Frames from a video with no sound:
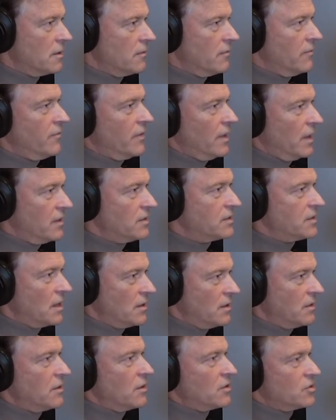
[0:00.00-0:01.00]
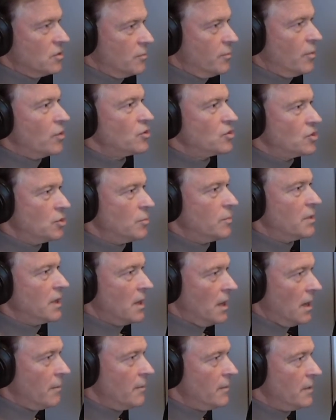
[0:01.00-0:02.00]
feel inside that they're supposed to
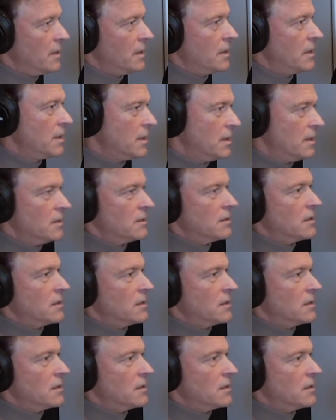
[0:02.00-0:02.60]
become,